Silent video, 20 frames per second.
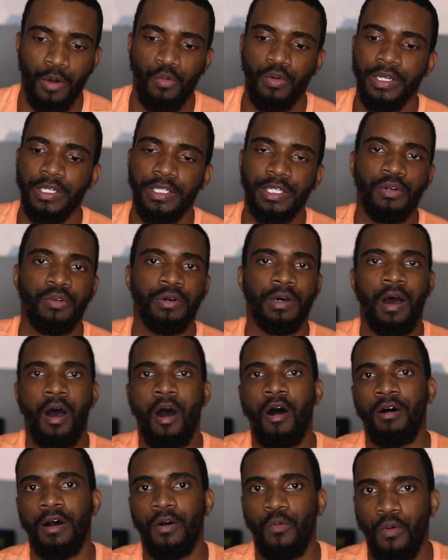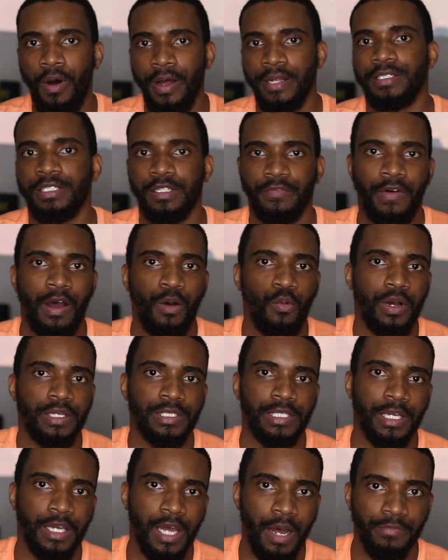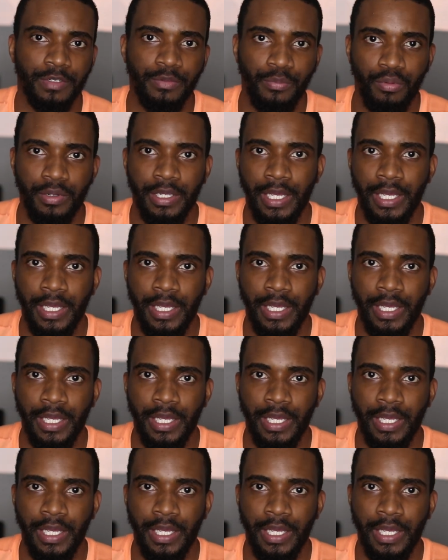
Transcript: I wouldn't do it all at once if I wasn't comfortable